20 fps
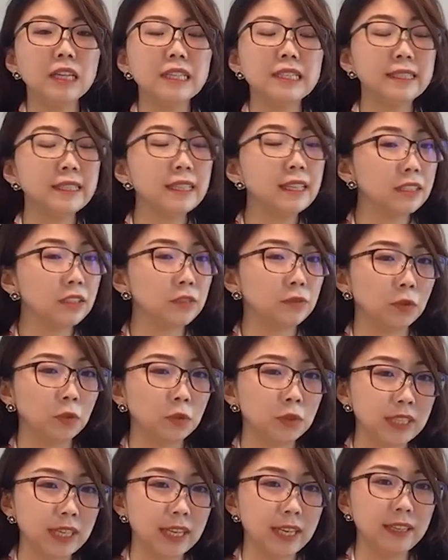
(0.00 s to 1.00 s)
CAS
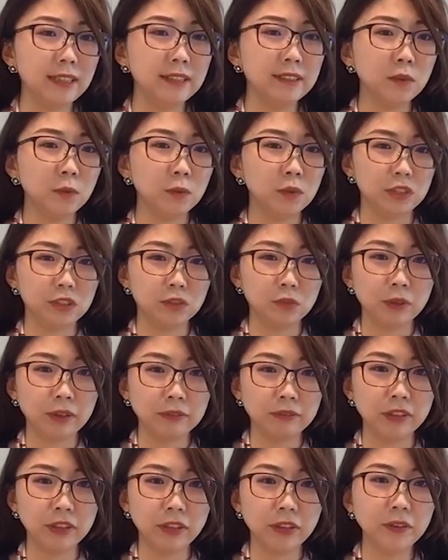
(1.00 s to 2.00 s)
14, which is
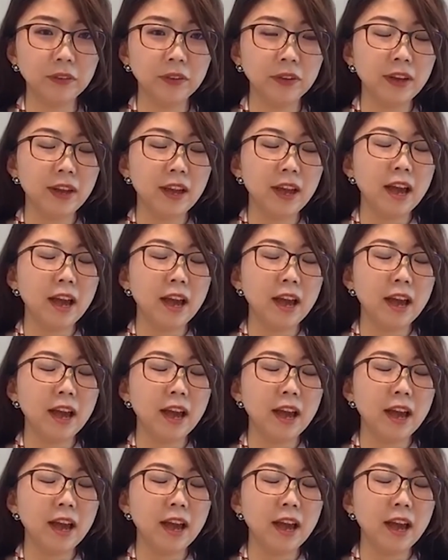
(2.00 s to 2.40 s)
revenue,